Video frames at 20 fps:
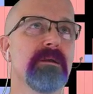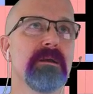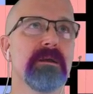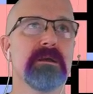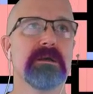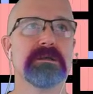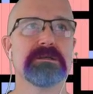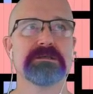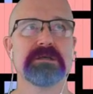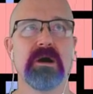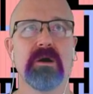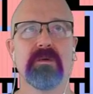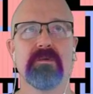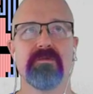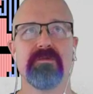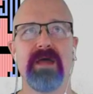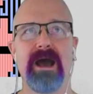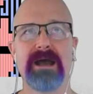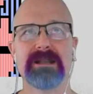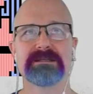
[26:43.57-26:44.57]
So
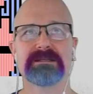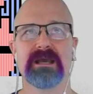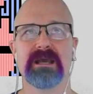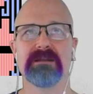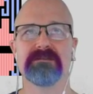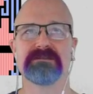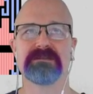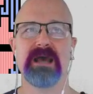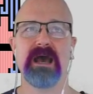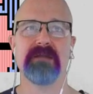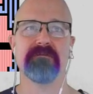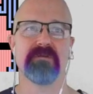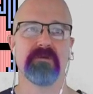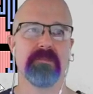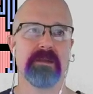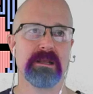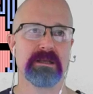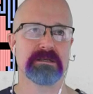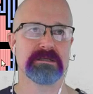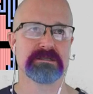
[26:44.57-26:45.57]
that's kind of sad for
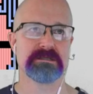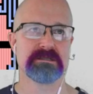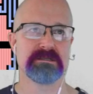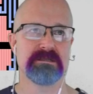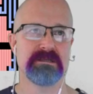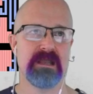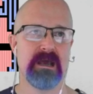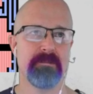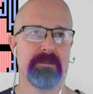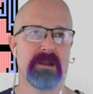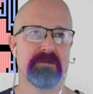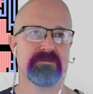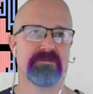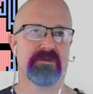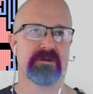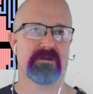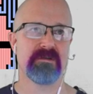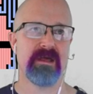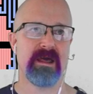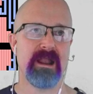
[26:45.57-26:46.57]
me because now I'm going to have to
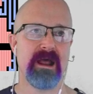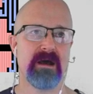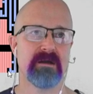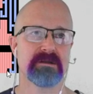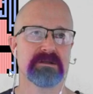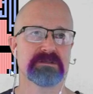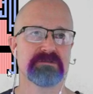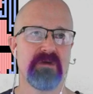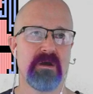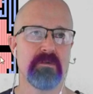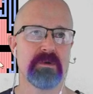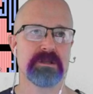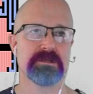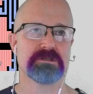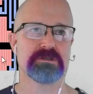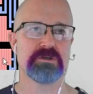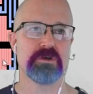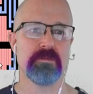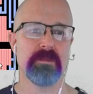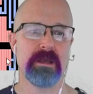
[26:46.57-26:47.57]
figure that out. Because if I want to
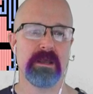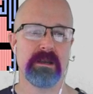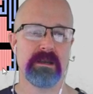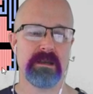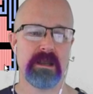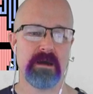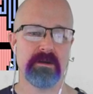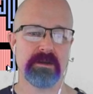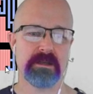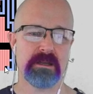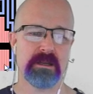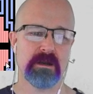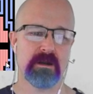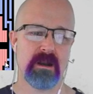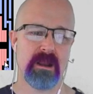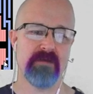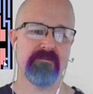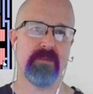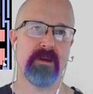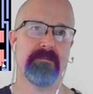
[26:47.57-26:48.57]
zoom in down here,
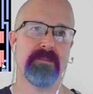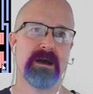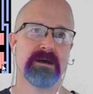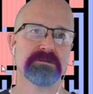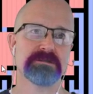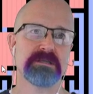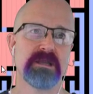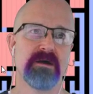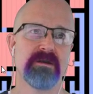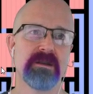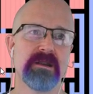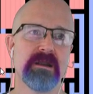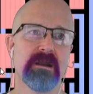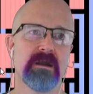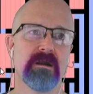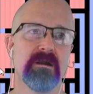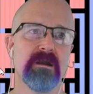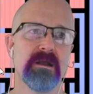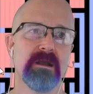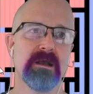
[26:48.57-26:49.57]
I have my mouse down
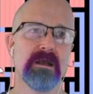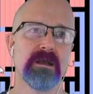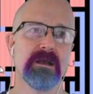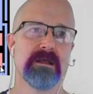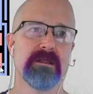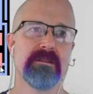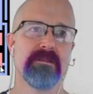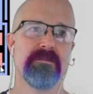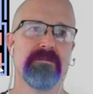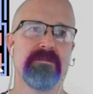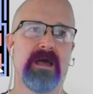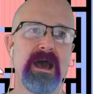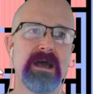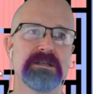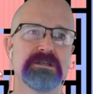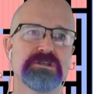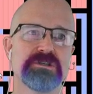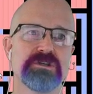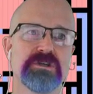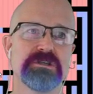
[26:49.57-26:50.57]
here,
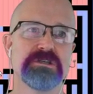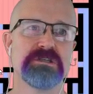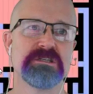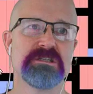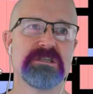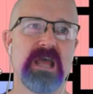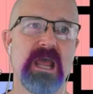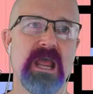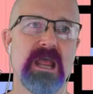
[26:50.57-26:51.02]
that should stay